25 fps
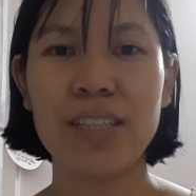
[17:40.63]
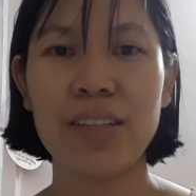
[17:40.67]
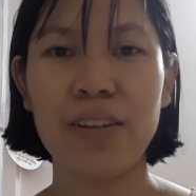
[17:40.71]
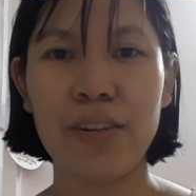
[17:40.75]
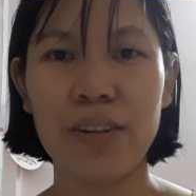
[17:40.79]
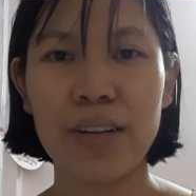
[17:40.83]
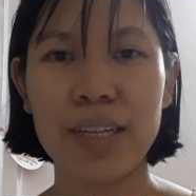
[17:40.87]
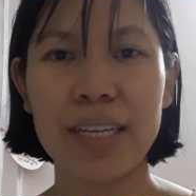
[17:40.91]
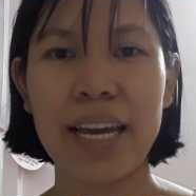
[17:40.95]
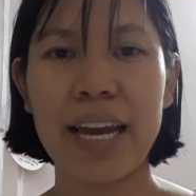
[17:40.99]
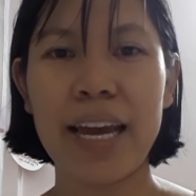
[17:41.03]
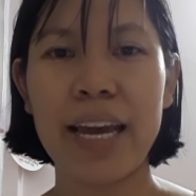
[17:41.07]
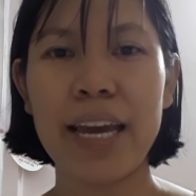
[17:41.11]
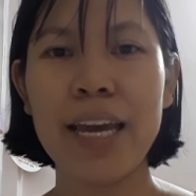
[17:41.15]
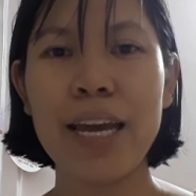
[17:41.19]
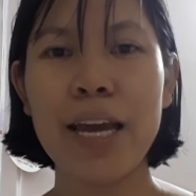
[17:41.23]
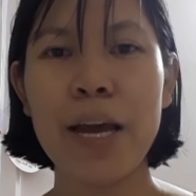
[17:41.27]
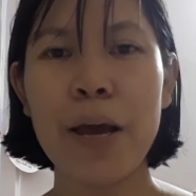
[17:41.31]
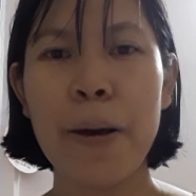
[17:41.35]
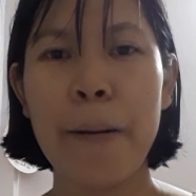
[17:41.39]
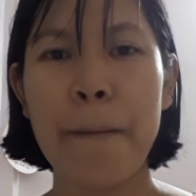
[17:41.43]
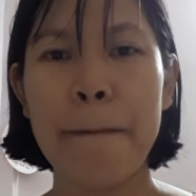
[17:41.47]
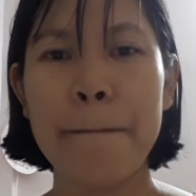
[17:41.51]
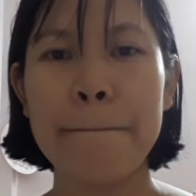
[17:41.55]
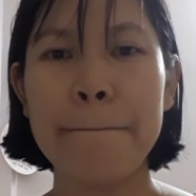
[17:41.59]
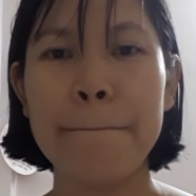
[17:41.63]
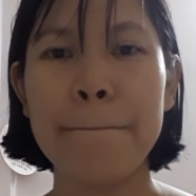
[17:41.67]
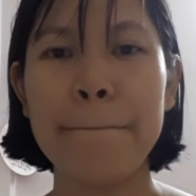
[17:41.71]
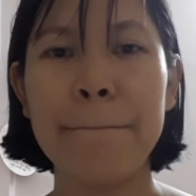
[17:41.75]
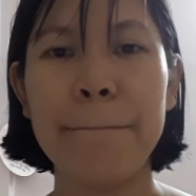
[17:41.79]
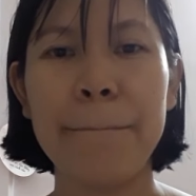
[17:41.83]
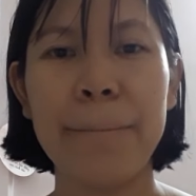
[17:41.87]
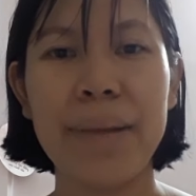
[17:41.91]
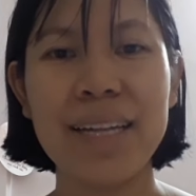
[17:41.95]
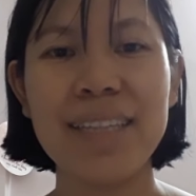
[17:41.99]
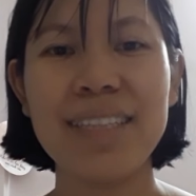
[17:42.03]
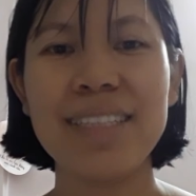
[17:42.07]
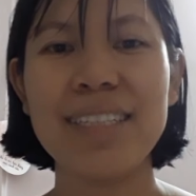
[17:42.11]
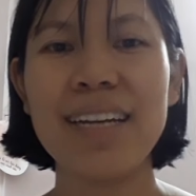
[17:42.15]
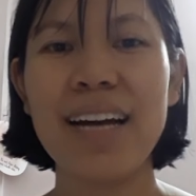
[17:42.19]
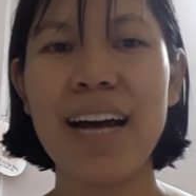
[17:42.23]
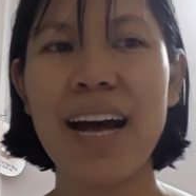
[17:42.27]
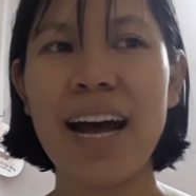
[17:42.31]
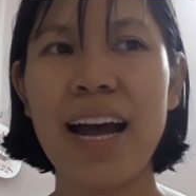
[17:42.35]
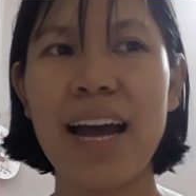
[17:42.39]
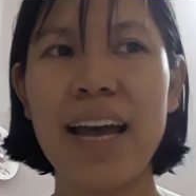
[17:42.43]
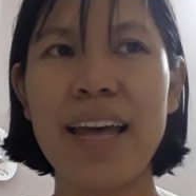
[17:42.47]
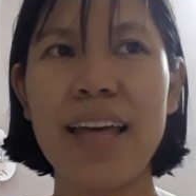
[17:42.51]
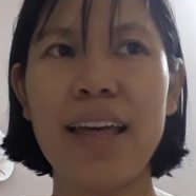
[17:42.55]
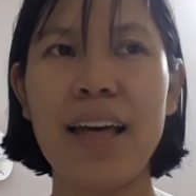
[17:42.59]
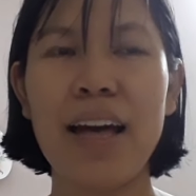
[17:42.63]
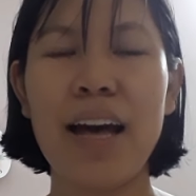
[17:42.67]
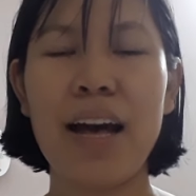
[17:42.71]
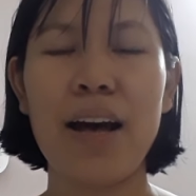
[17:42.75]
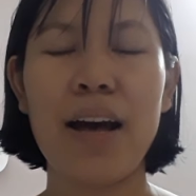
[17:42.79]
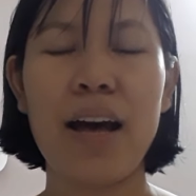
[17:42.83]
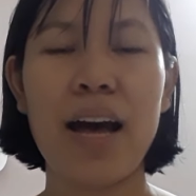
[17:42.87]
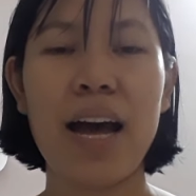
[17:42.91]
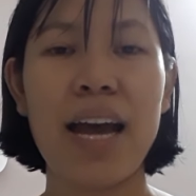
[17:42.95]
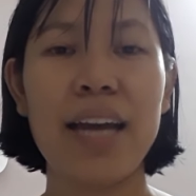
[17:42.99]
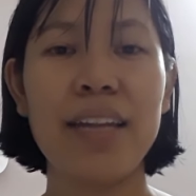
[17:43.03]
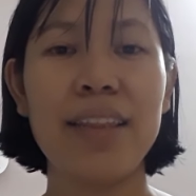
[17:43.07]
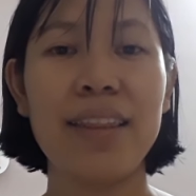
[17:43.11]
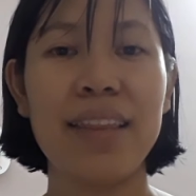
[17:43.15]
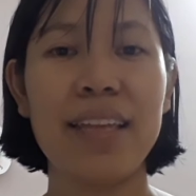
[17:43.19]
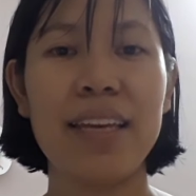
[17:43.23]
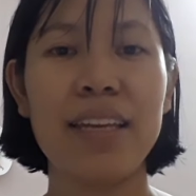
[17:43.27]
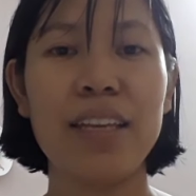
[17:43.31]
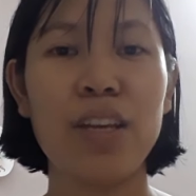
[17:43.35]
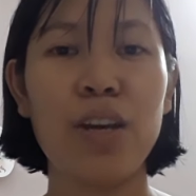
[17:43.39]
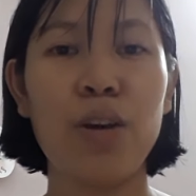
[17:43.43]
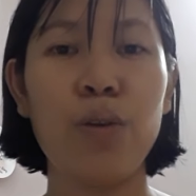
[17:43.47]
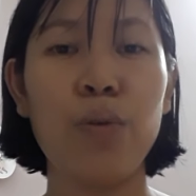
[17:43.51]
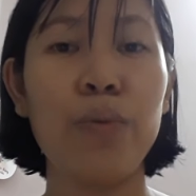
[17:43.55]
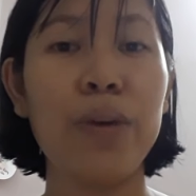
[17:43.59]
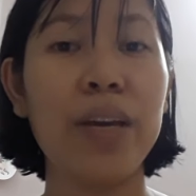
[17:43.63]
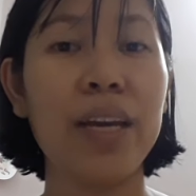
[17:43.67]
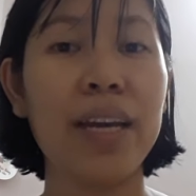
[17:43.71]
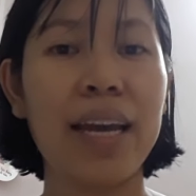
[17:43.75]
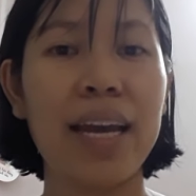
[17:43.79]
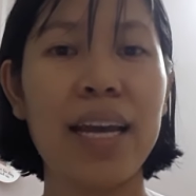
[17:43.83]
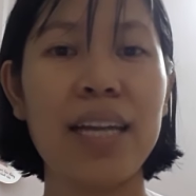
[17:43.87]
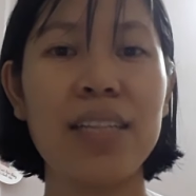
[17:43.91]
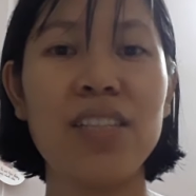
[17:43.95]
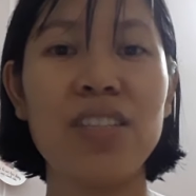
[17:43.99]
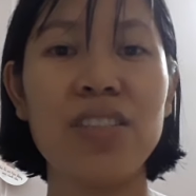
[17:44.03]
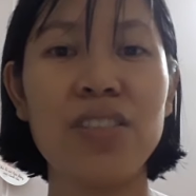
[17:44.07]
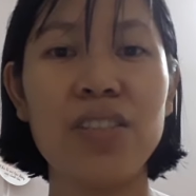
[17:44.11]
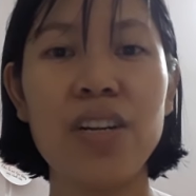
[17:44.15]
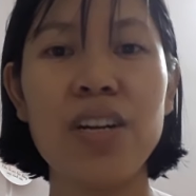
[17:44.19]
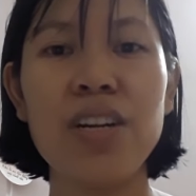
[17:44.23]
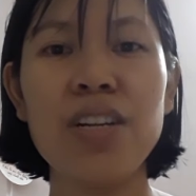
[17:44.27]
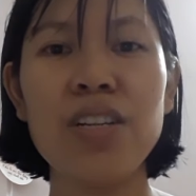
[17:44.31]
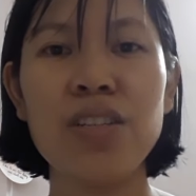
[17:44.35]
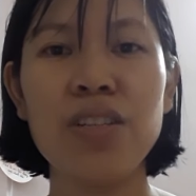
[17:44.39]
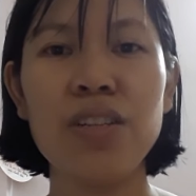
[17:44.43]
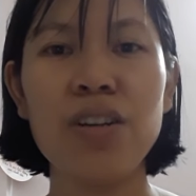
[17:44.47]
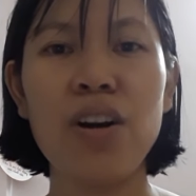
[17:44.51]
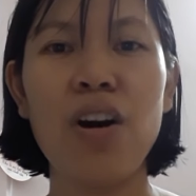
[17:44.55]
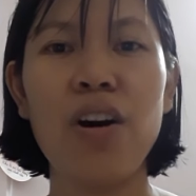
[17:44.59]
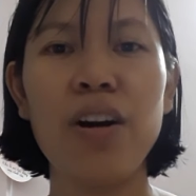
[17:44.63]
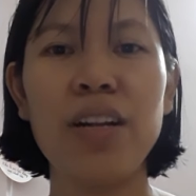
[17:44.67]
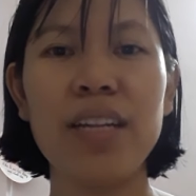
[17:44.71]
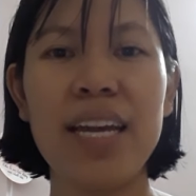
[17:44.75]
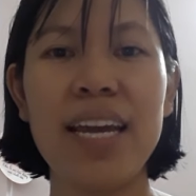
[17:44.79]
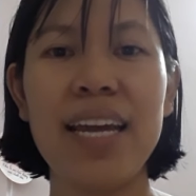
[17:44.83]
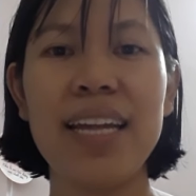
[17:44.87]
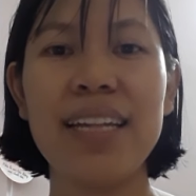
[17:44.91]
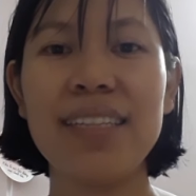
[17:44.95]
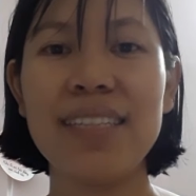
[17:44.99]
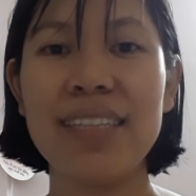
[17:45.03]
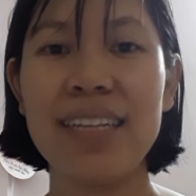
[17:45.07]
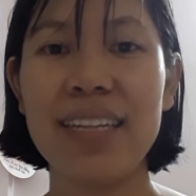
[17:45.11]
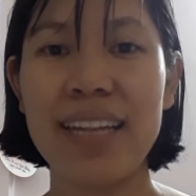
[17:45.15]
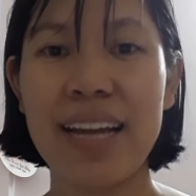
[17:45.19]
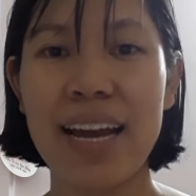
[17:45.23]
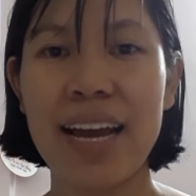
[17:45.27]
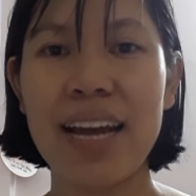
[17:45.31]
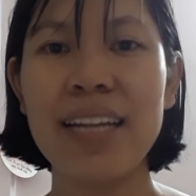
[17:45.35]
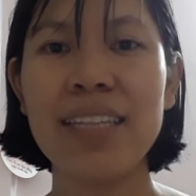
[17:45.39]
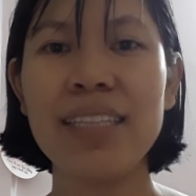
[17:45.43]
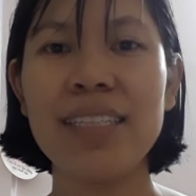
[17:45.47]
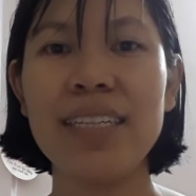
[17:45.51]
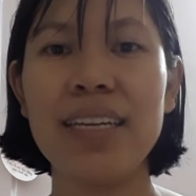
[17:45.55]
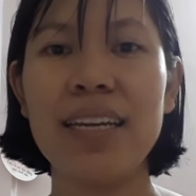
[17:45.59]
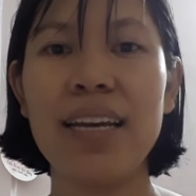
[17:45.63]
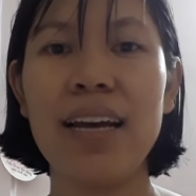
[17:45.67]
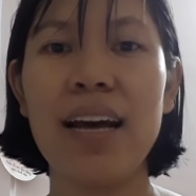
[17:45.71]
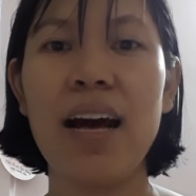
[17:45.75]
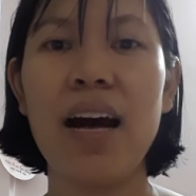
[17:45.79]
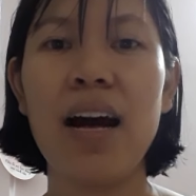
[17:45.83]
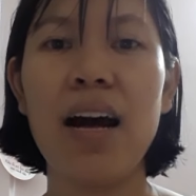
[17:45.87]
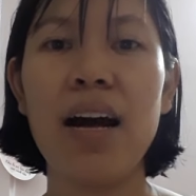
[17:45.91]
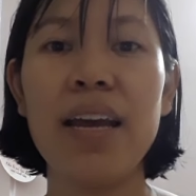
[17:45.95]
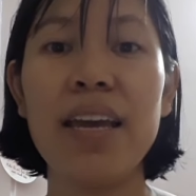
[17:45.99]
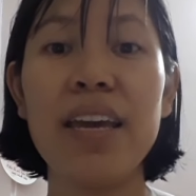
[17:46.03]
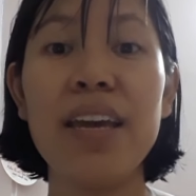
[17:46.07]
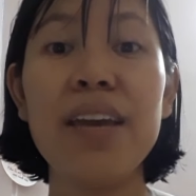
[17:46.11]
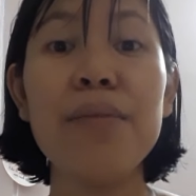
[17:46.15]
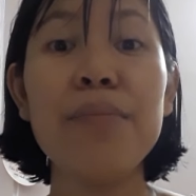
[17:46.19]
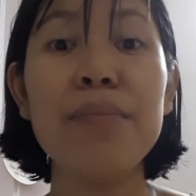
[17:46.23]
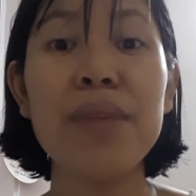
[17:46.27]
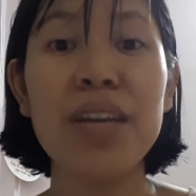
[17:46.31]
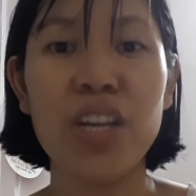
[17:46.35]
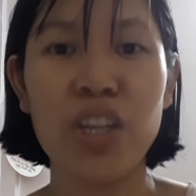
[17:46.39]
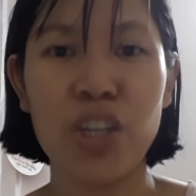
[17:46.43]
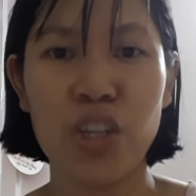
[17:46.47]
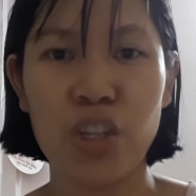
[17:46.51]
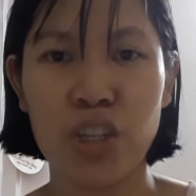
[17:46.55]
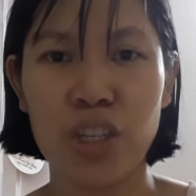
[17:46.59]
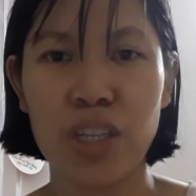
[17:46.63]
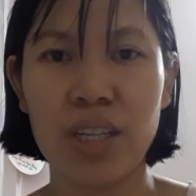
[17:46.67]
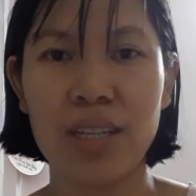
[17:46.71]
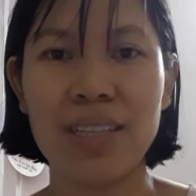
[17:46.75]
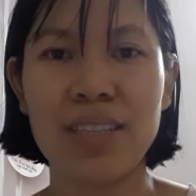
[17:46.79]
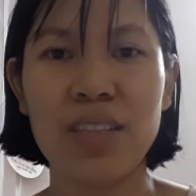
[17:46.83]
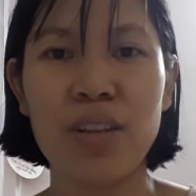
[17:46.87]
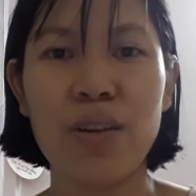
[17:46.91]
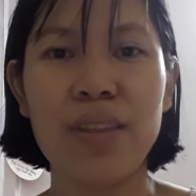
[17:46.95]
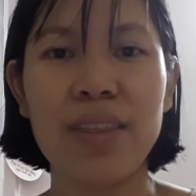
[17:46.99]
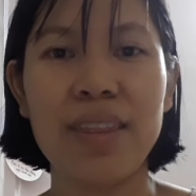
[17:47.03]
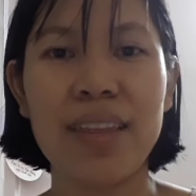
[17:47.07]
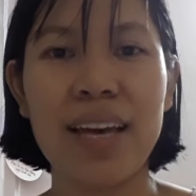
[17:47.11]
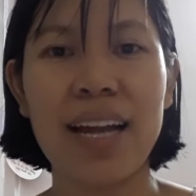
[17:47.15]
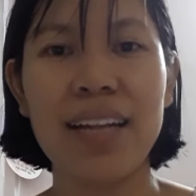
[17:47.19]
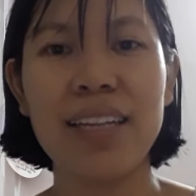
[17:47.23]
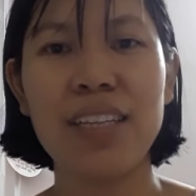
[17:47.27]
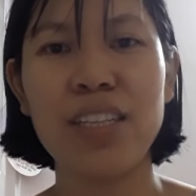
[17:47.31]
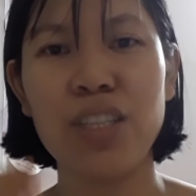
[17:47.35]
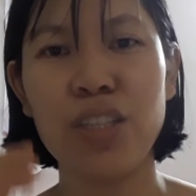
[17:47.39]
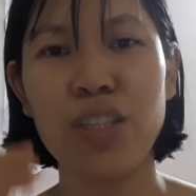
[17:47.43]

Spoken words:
Okay, but I think we can search on internet image so that